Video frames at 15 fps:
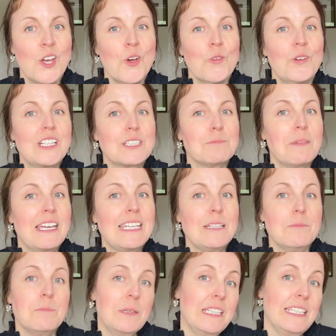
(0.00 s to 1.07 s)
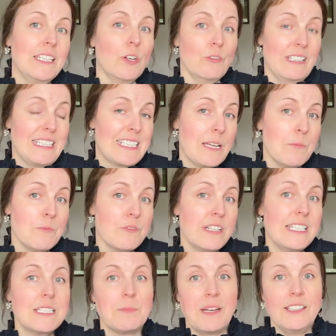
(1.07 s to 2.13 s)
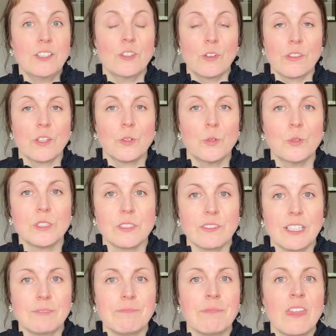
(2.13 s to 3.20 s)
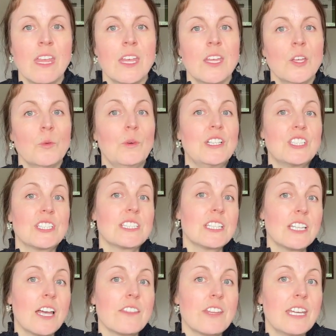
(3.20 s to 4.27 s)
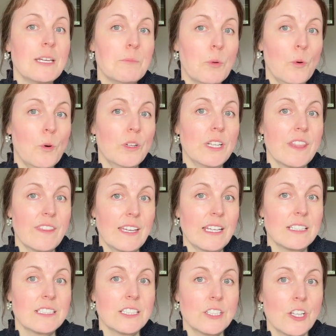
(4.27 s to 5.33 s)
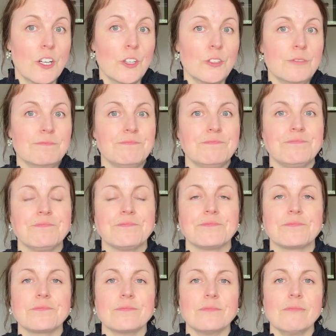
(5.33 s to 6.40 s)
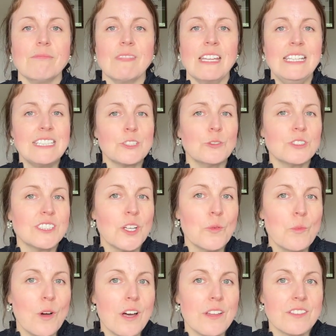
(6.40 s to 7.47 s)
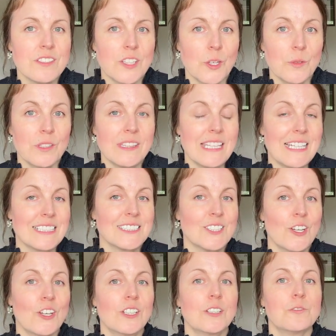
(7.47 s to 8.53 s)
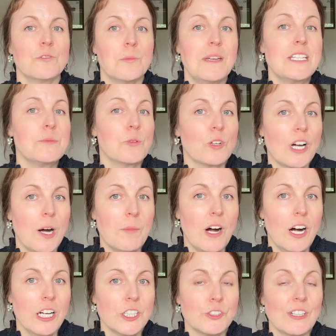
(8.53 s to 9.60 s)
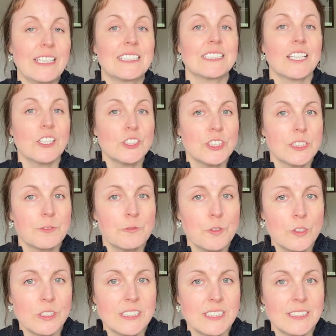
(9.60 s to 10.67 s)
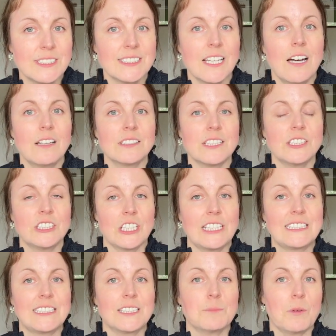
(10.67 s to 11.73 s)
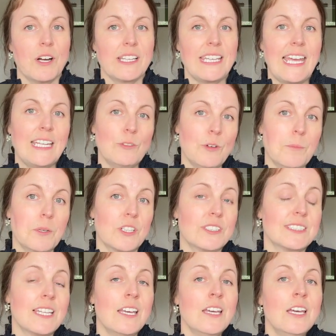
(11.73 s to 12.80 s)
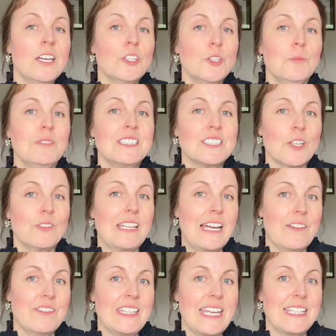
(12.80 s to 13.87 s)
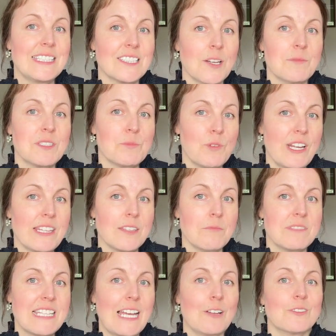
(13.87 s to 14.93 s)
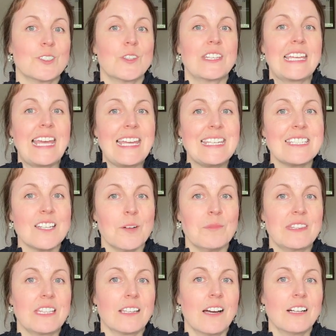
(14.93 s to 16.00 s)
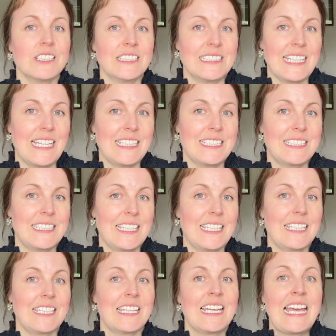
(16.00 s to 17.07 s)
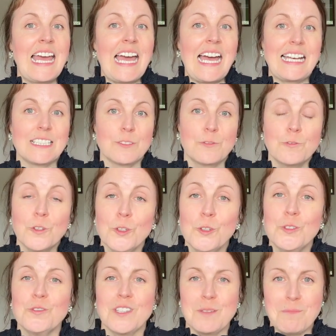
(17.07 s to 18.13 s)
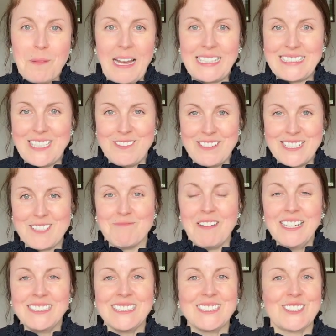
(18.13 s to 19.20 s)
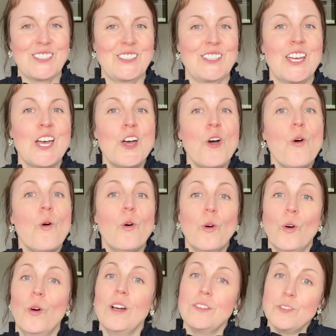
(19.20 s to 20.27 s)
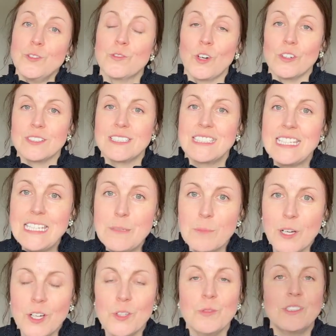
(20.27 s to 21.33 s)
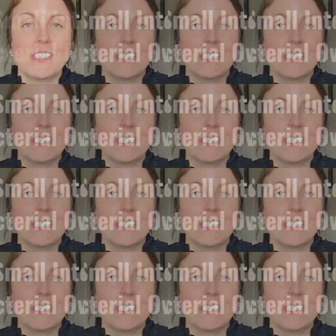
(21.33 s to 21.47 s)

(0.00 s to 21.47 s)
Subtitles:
which may be only temporary depending on the cause of it, which is another important thing to know. And it's also worth noting that certain fermentable carbohydrates, such as fructans, aren't digested by anyone because humans don't have the enzymes to break them down. So they end up in the large intestine as food for the bacteria to munch on. Or if you've got SIBO, which